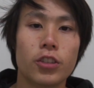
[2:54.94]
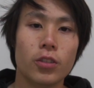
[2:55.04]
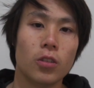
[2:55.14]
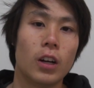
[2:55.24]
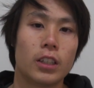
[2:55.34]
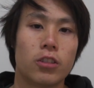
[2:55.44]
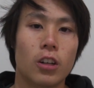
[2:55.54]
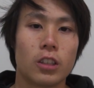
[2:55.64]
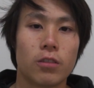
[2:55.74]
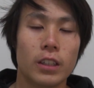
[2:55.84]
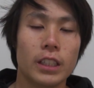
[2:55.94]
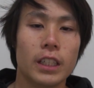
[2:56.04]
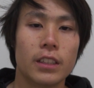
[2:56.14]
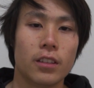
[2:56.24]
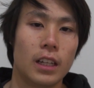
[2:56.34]
do light trails, right, you
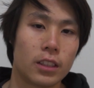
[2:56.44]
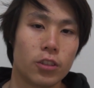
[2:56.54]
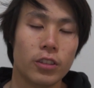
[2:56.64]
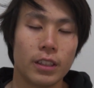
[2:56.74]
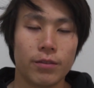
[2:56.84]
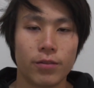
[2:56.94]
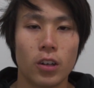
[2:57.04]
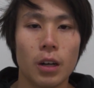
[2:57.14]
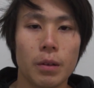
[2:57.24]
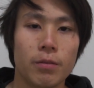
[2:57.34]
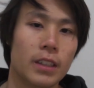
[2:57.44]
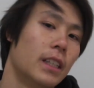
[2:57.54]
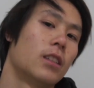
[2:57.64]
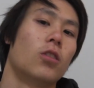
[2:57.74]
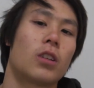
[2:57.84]
need to like do in an environment where
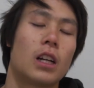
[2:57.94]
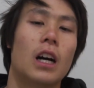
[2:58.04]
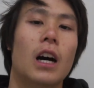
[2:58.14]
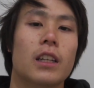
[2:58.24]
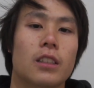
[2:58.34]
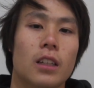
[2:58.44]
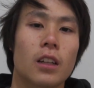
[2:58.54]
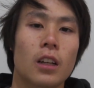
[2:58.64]
there's a lot of cars, like